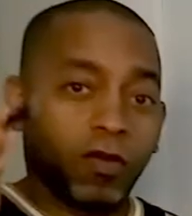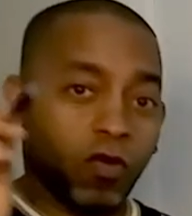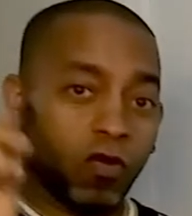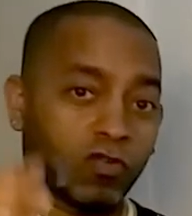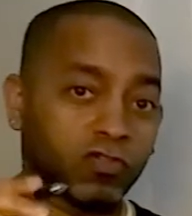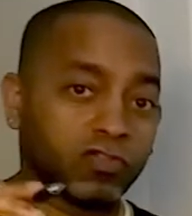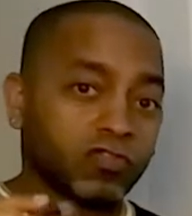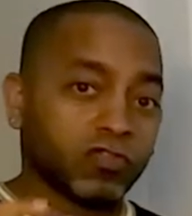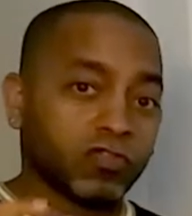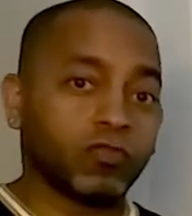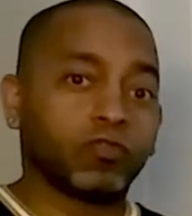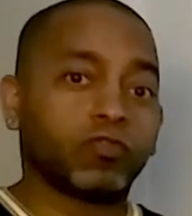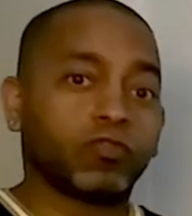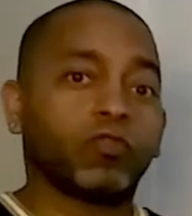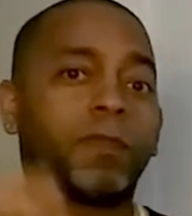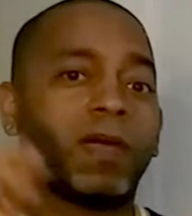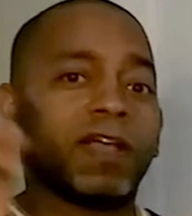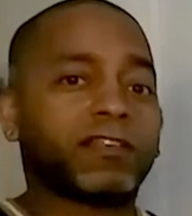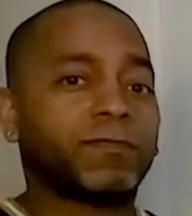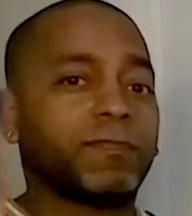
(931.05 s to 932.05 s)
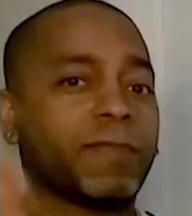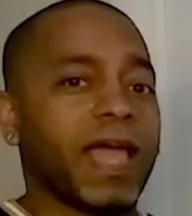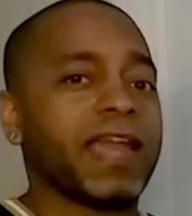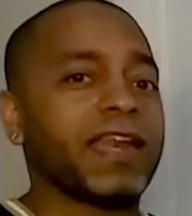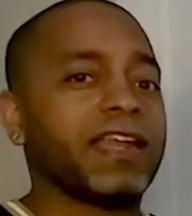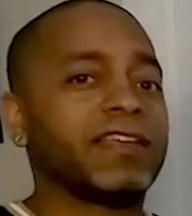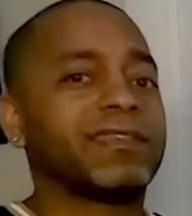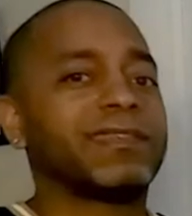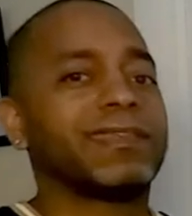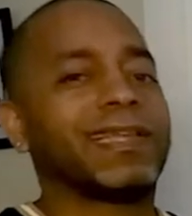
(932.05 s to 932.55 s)
Also, for my
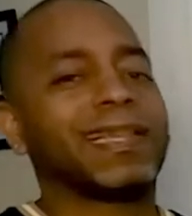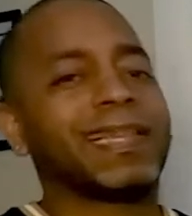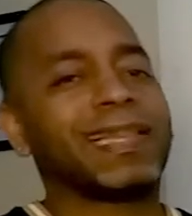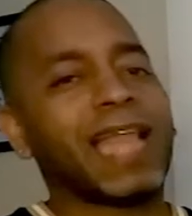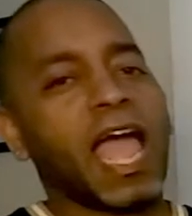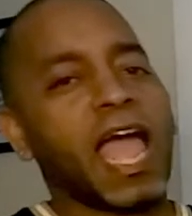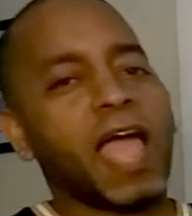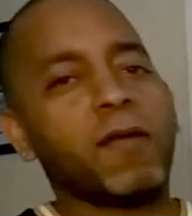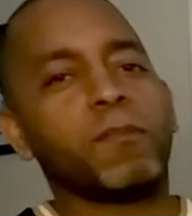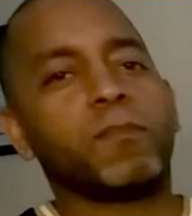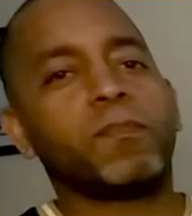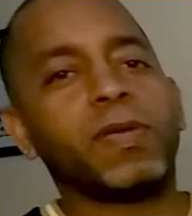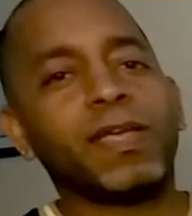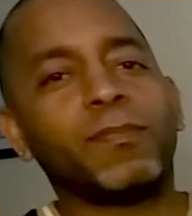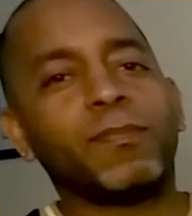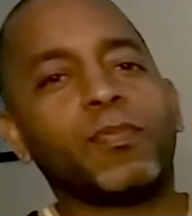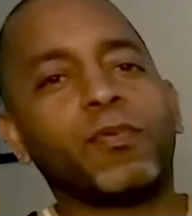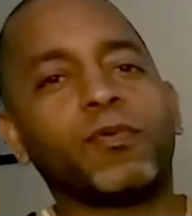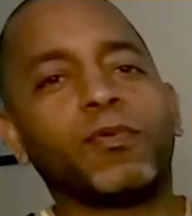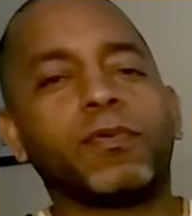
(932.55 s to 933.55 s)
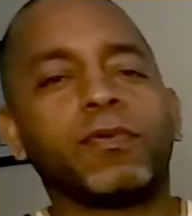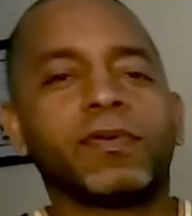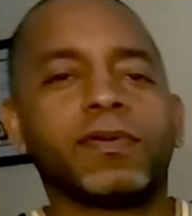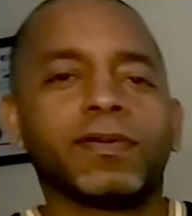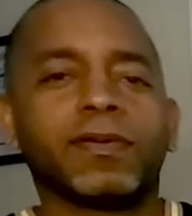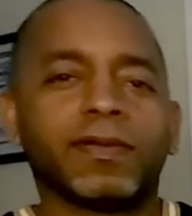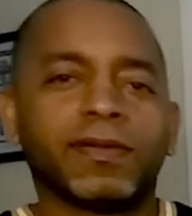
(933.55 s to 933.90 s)
Spanish and Latin people,